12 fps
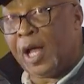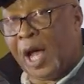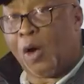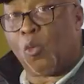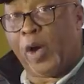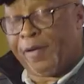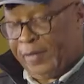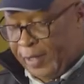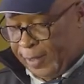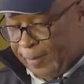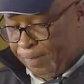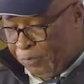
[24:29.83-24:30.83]

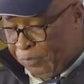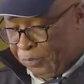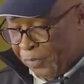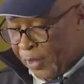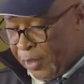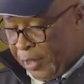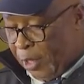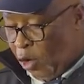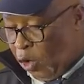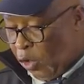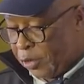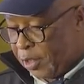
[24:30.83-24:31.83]
However, the
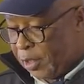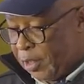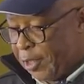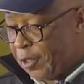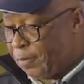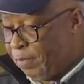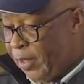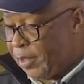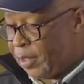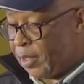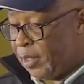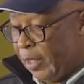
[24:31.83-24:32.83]
courts
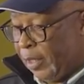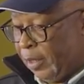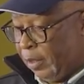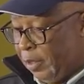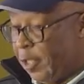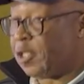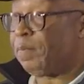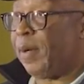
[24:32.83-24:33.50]
dismissed this